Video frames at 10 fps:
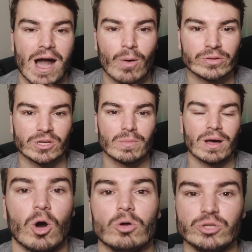I want to talk
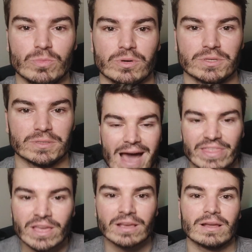about audiobooks. I
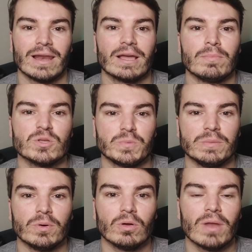think, like most
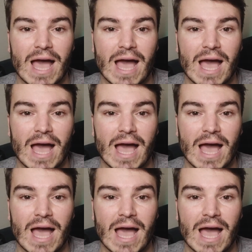people,